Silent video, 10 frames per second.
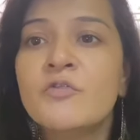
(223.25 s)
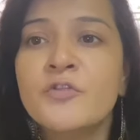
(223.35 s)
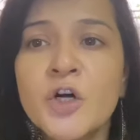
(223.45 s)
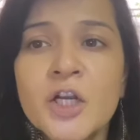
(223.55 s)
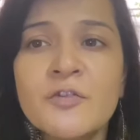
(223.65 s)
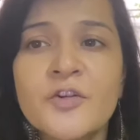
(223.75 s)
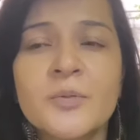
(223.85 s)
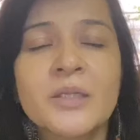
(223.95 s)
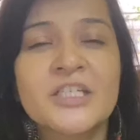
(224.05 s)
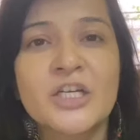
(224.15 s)
Full
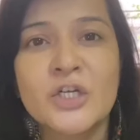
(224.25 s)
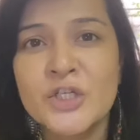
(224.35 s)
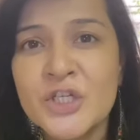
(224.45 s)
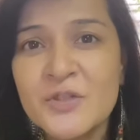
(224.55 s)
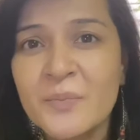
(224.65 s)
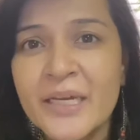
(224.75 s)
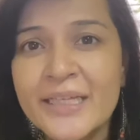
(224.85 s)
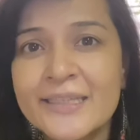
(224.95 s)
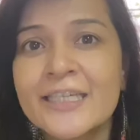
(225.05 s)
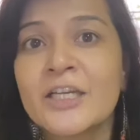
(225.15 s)
from the delicious meal,